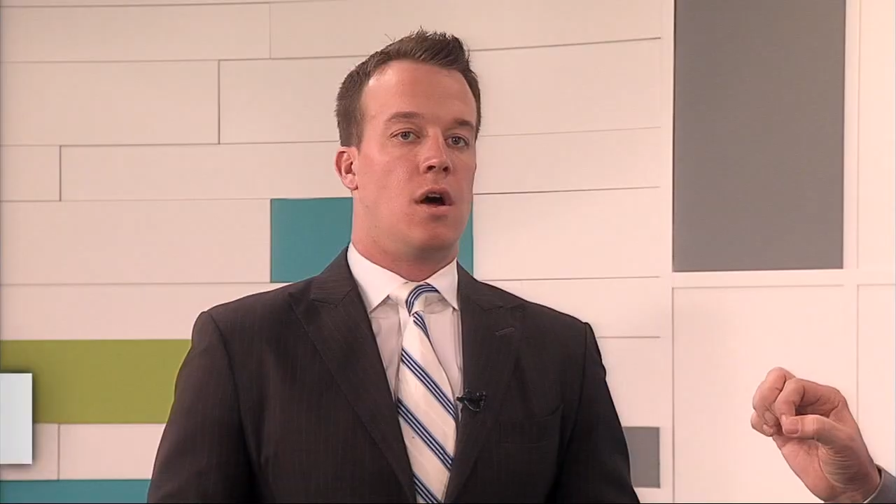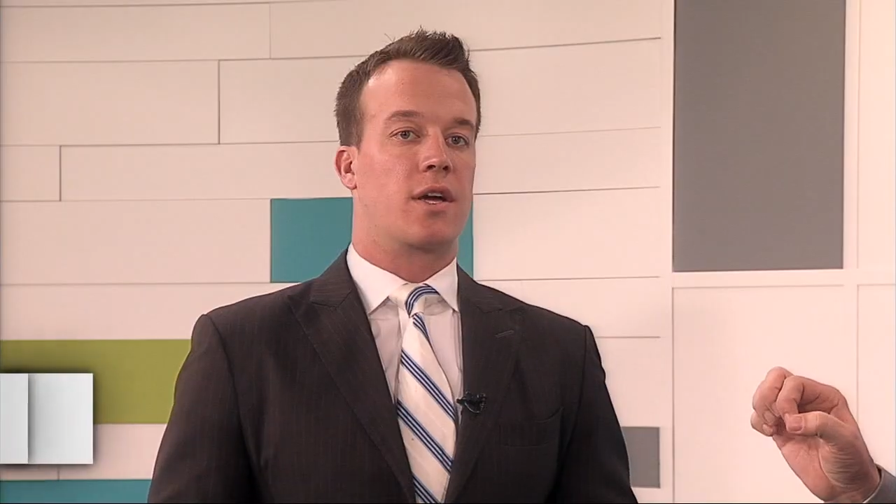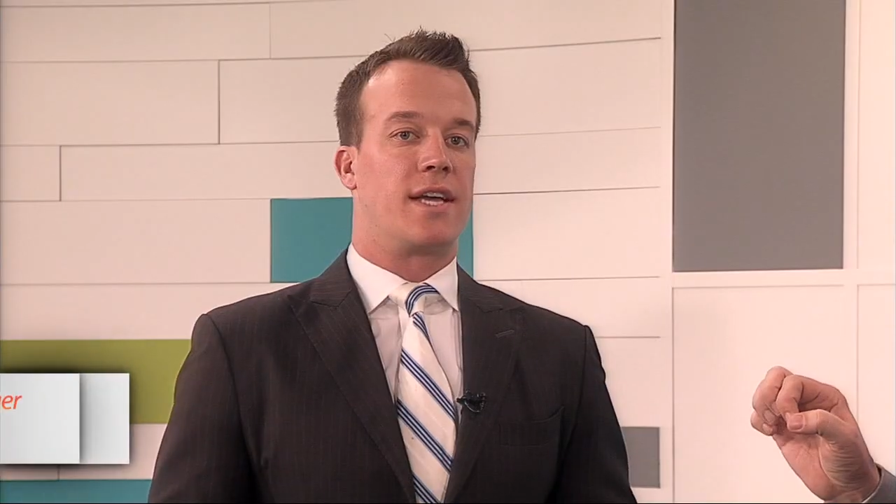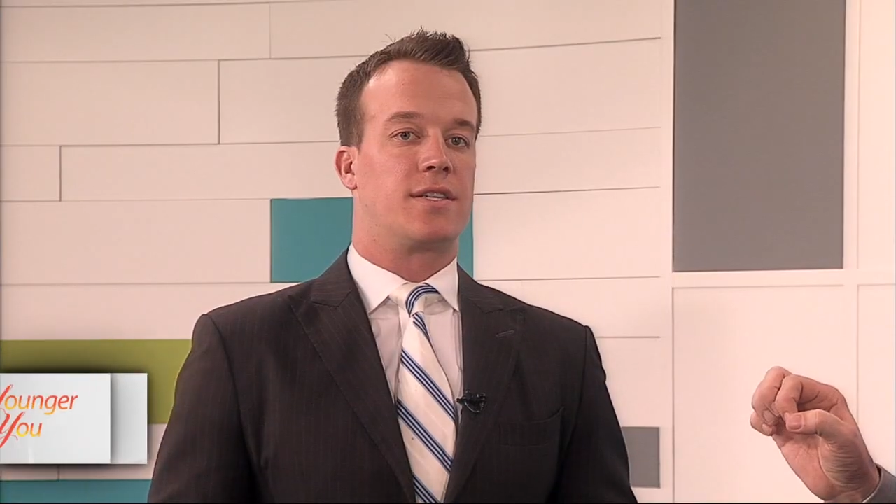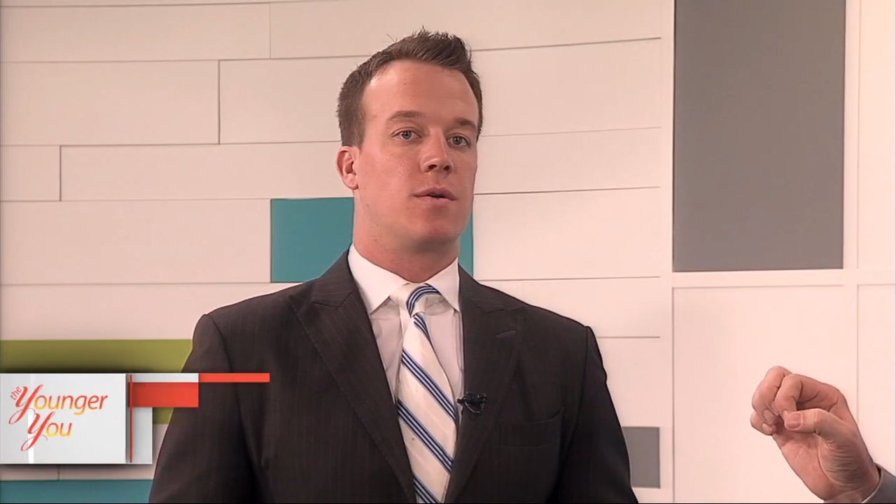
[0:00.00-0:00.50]

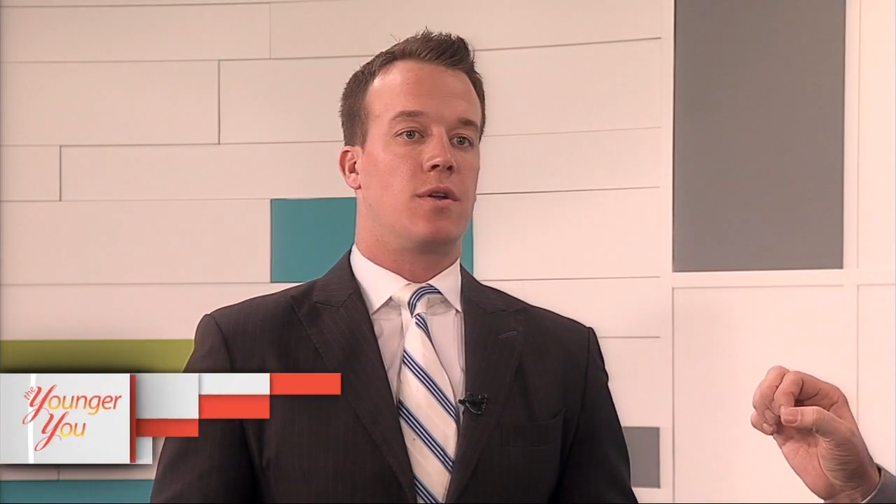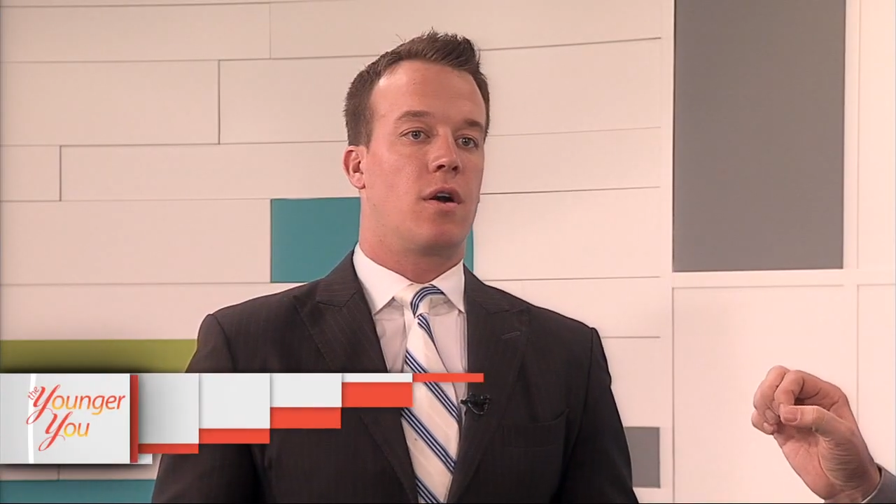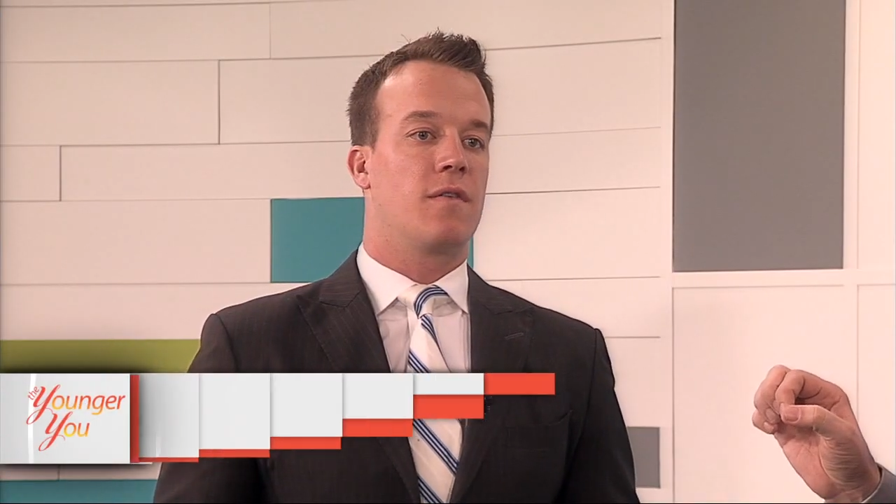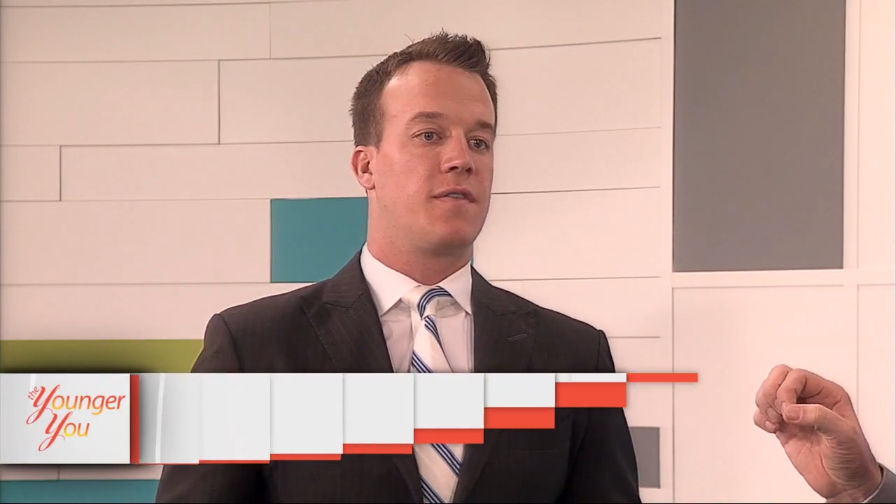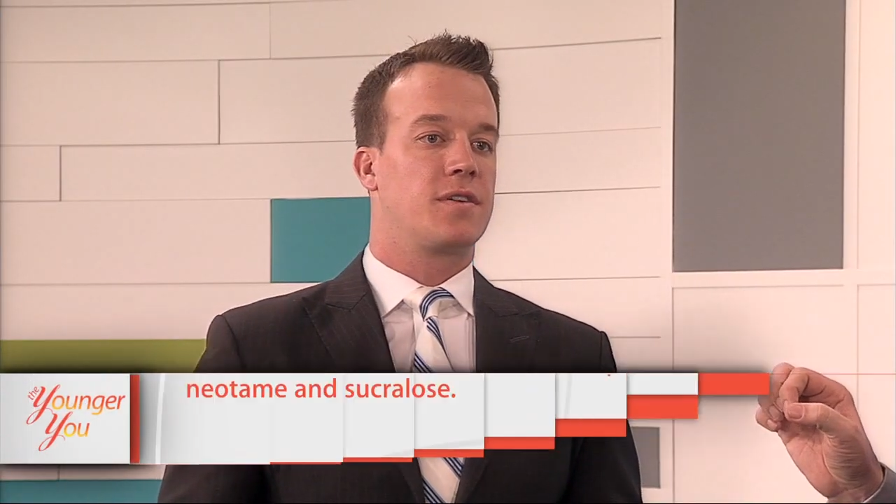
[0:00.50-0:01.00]
Okay, so an
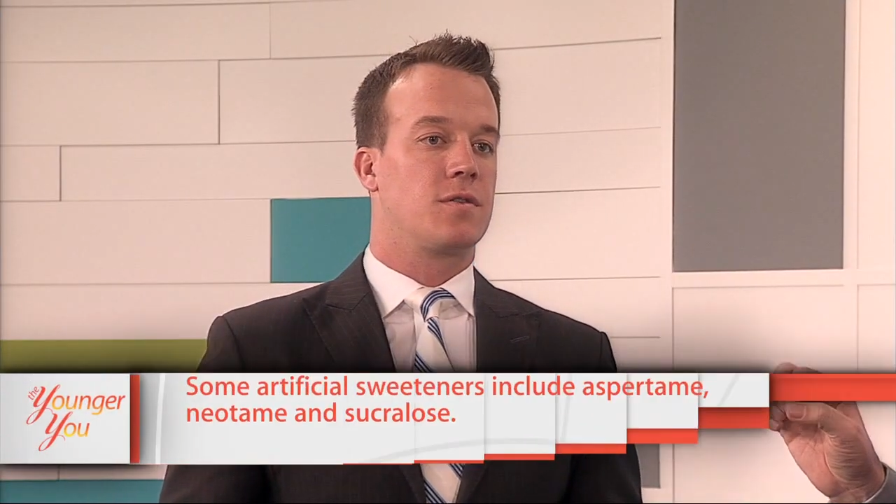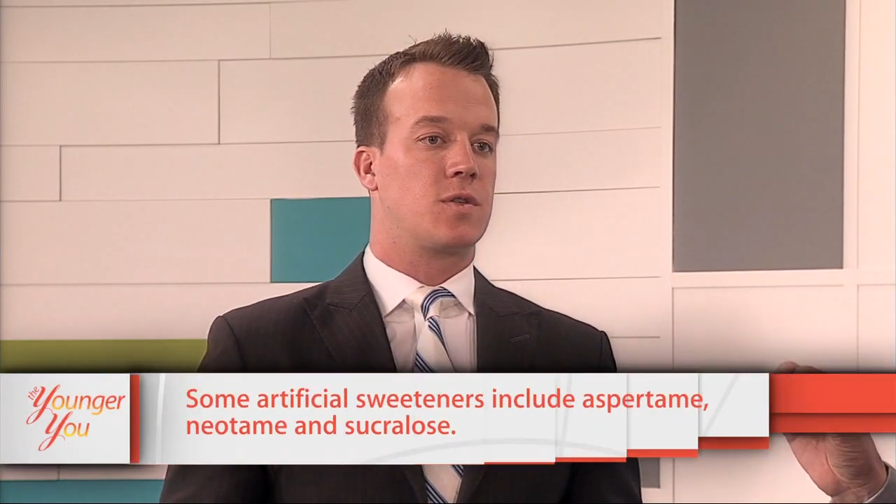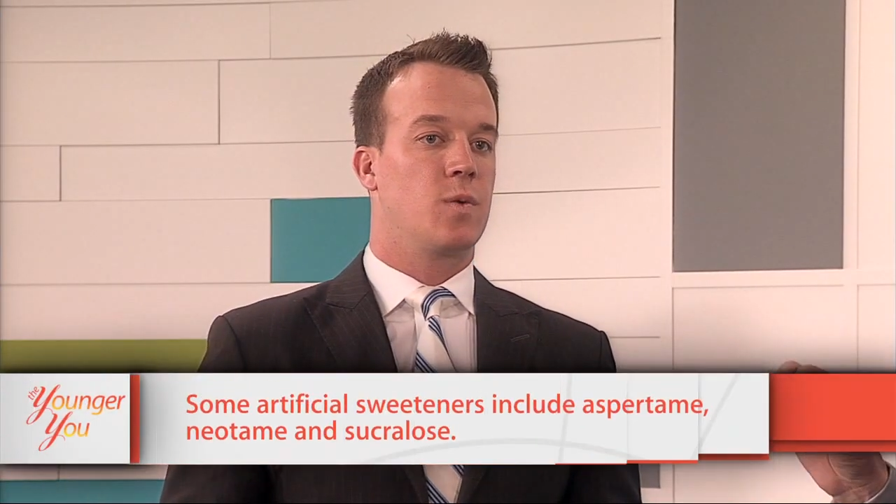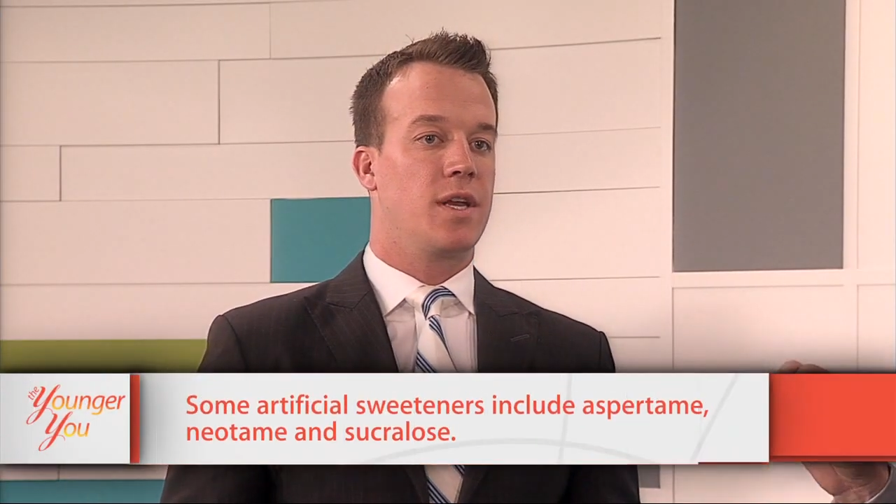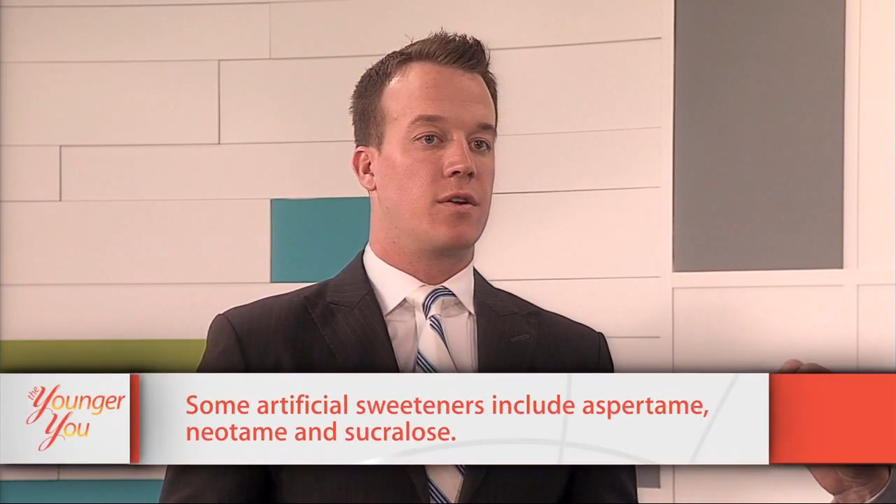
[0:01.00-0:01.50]
artificial
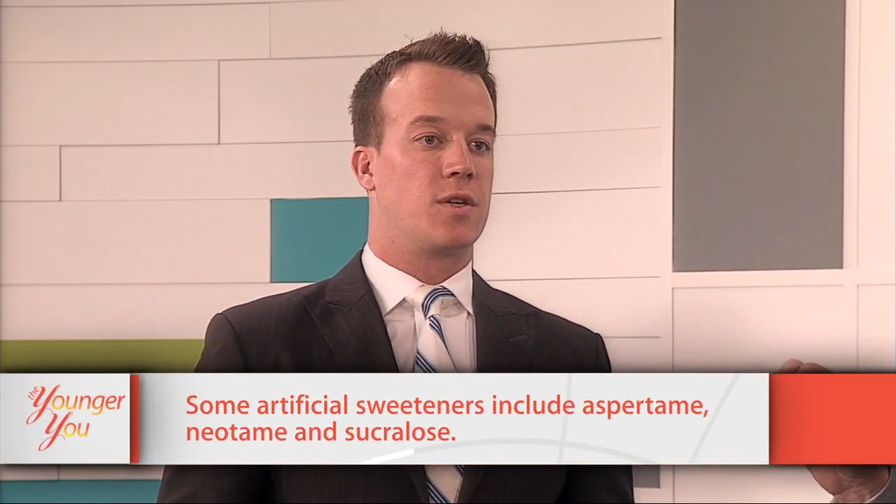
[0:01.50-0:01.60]
sweetener